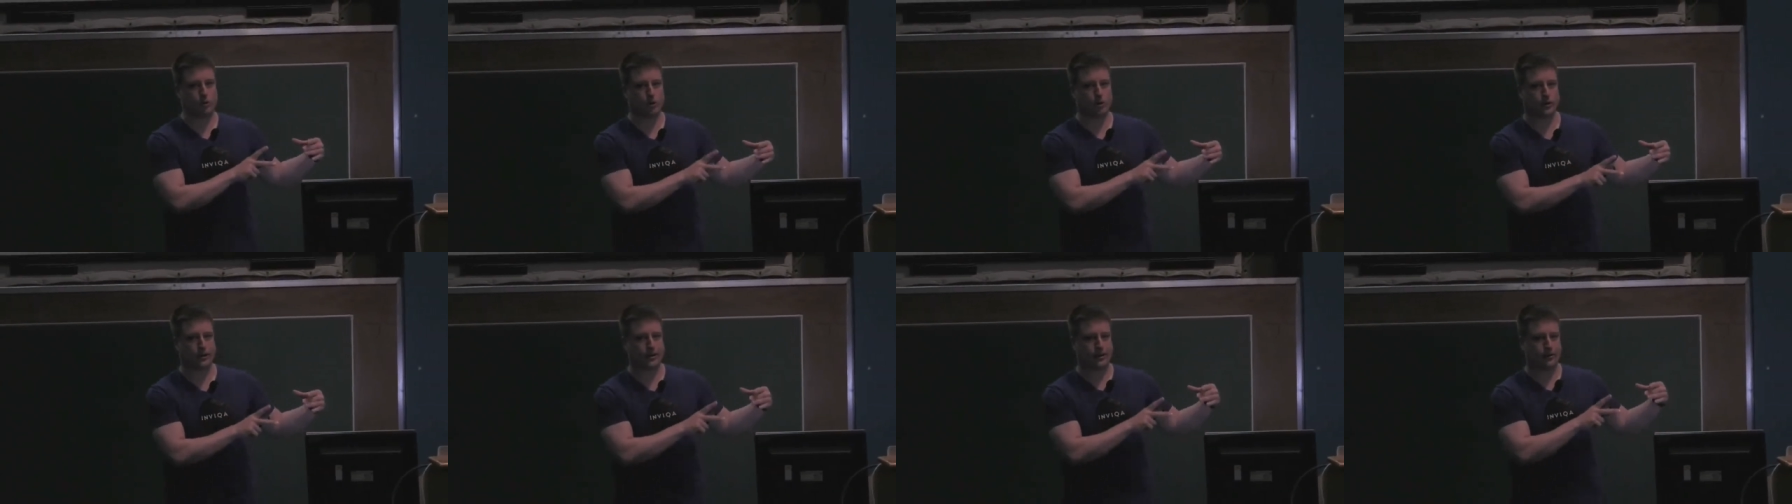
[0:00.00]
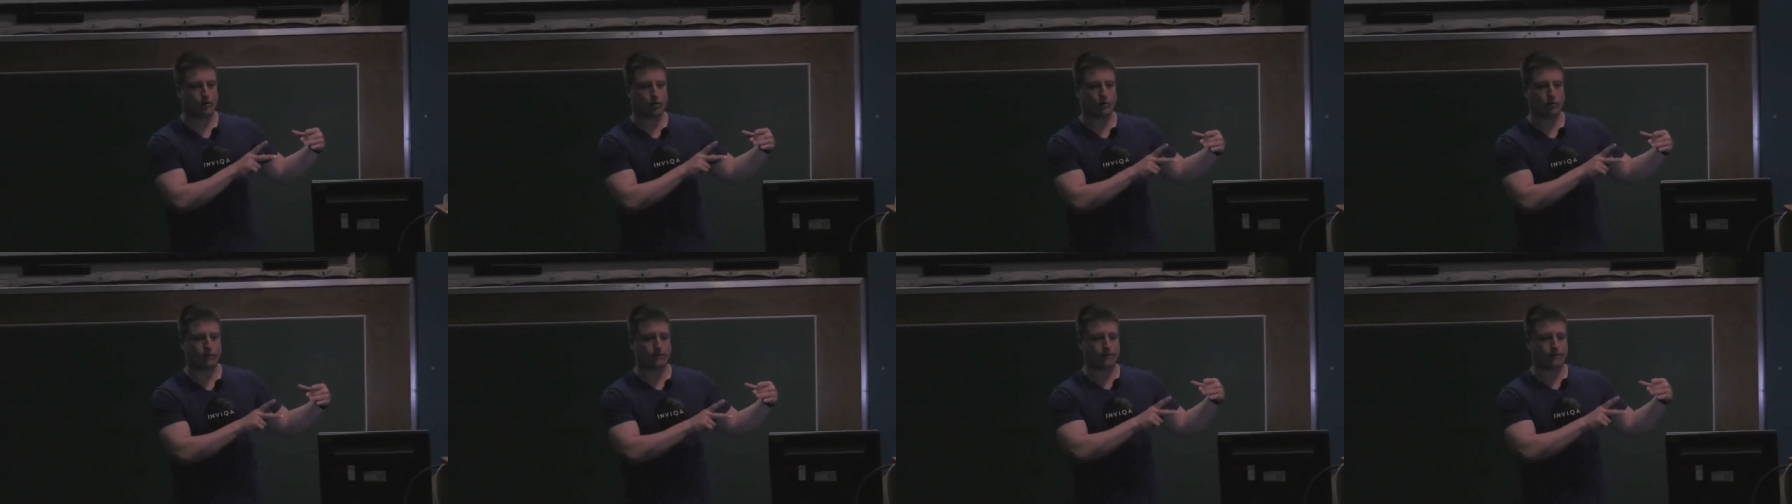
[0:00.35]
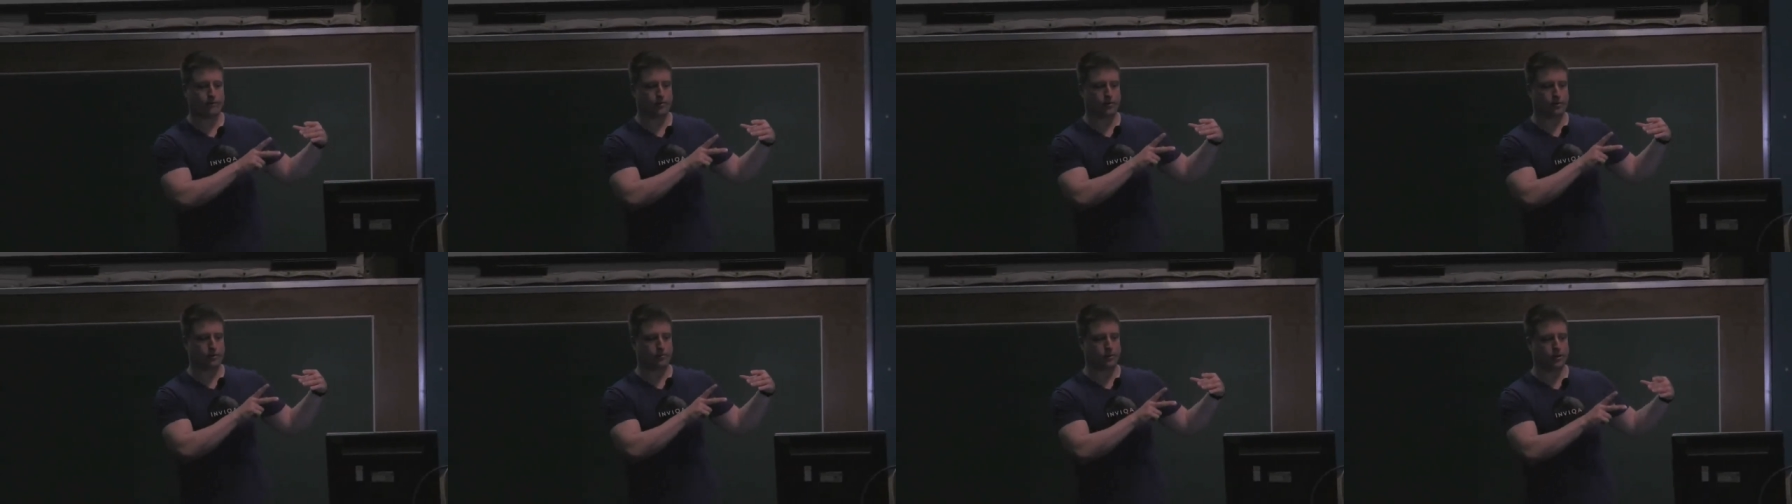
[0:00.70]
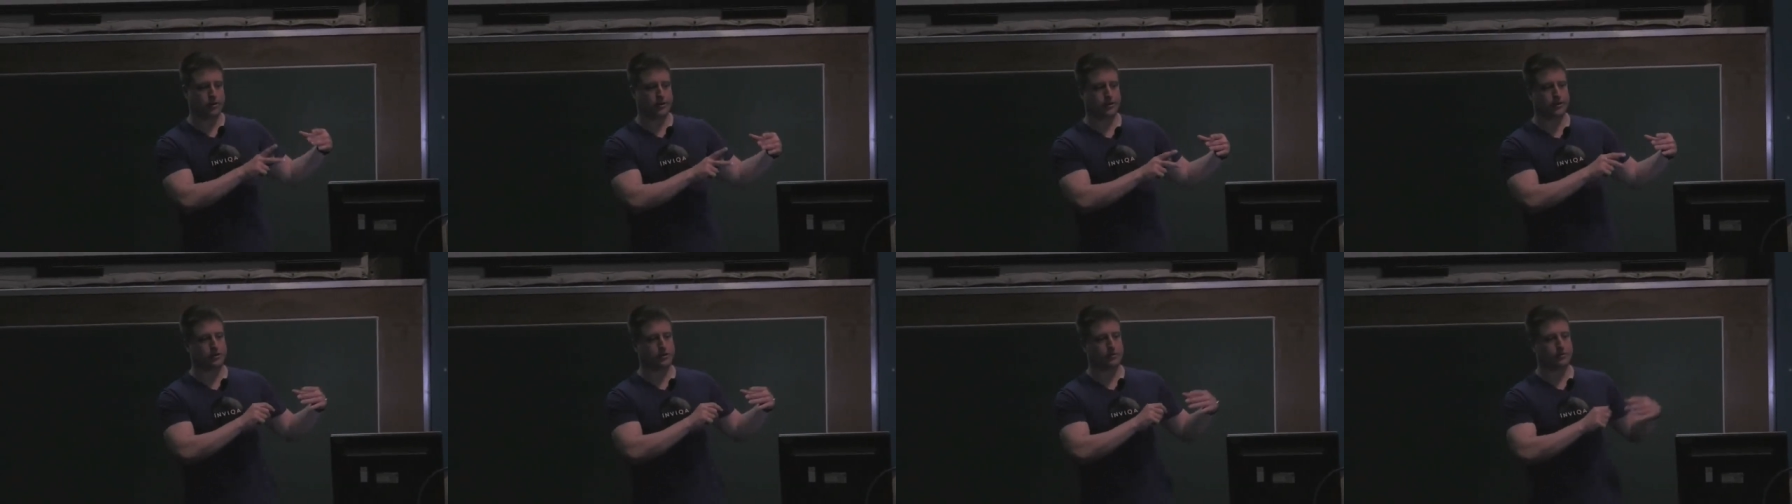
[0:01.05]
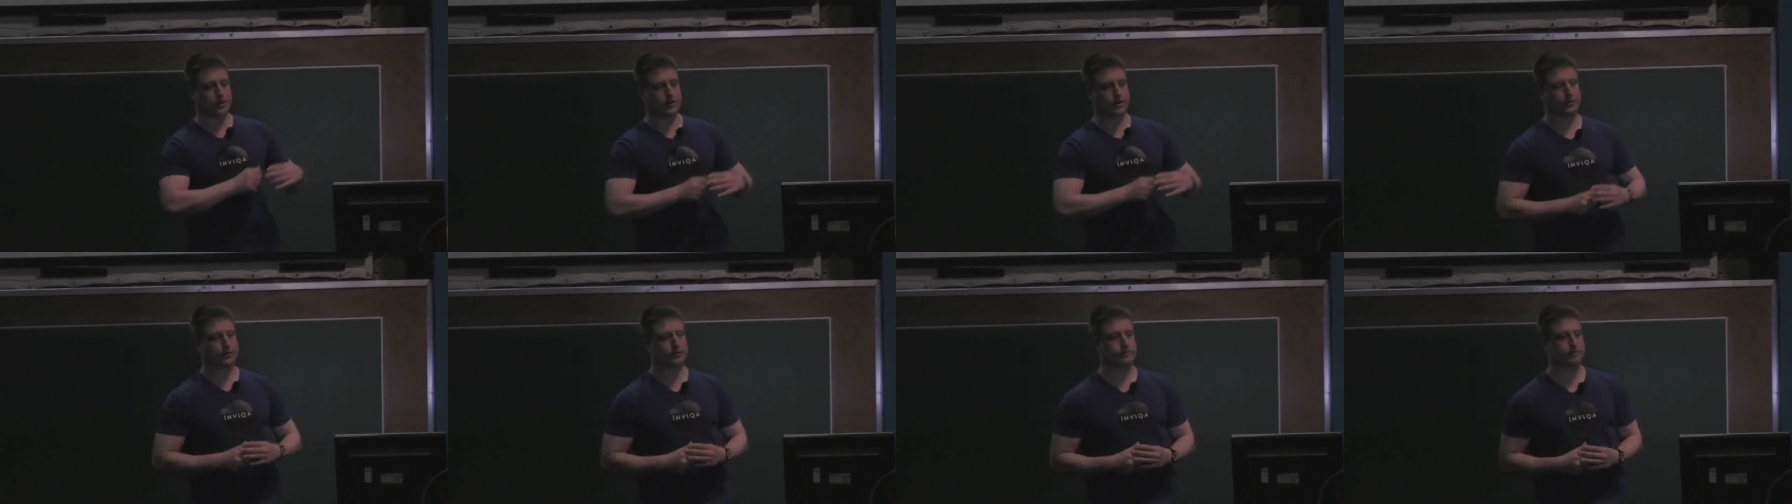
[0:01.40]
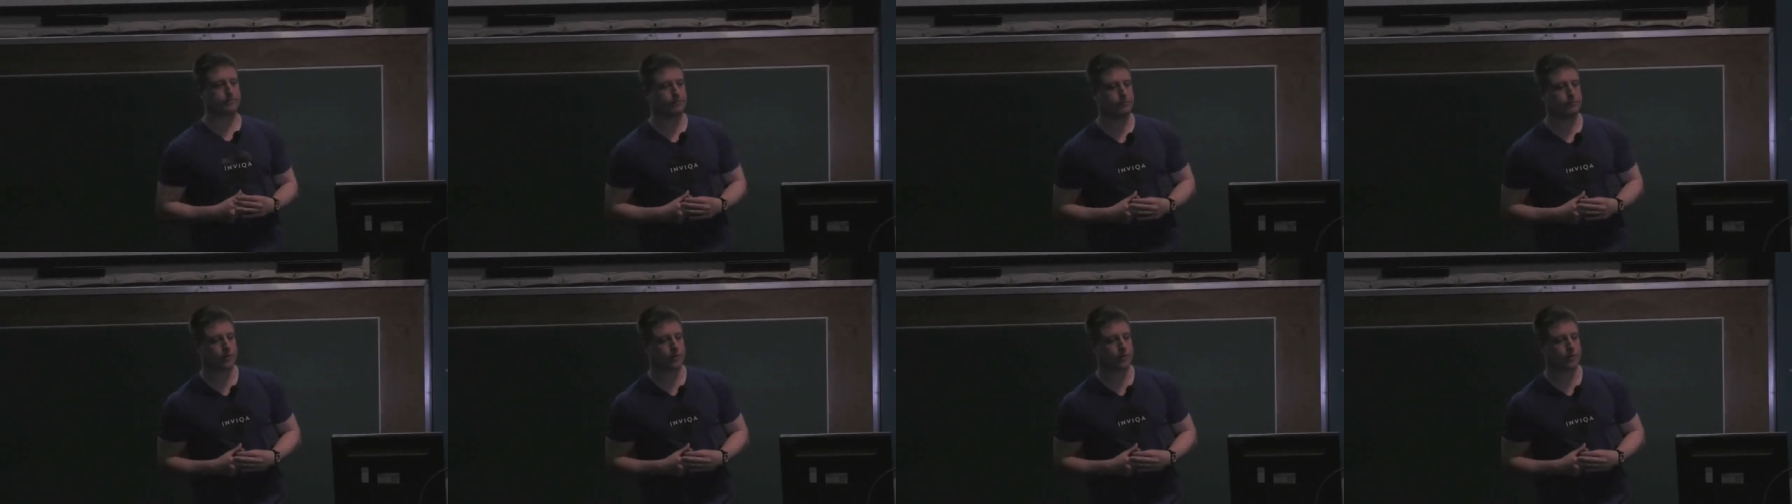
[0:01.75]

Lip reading: body of the merge commit.